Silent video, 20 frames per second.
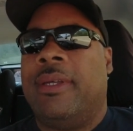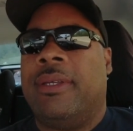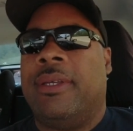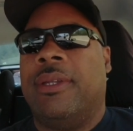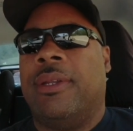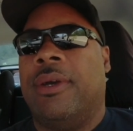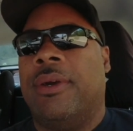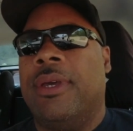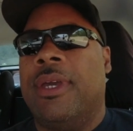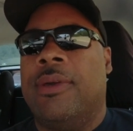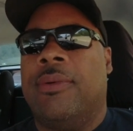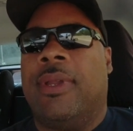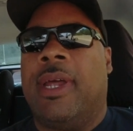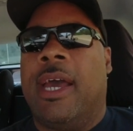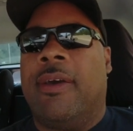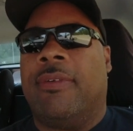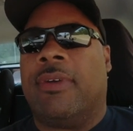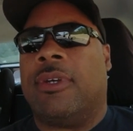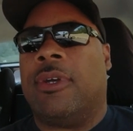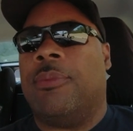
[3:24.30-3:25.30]
you know, he would
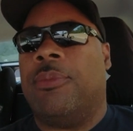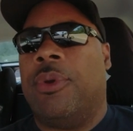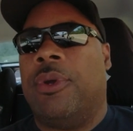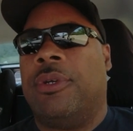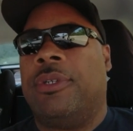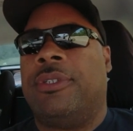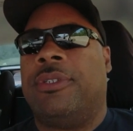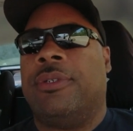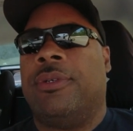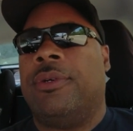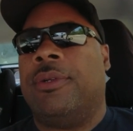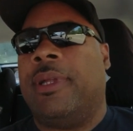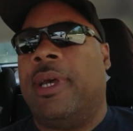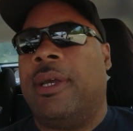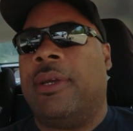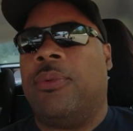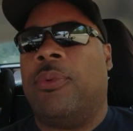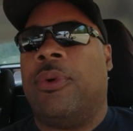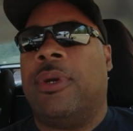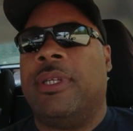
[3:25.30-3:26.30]
have a commercial
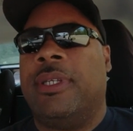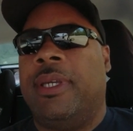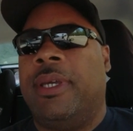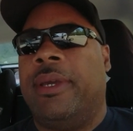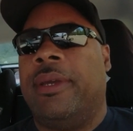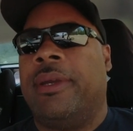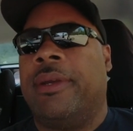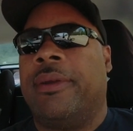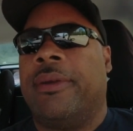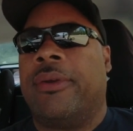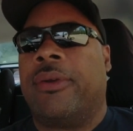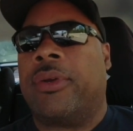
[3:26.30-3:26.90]
like one year,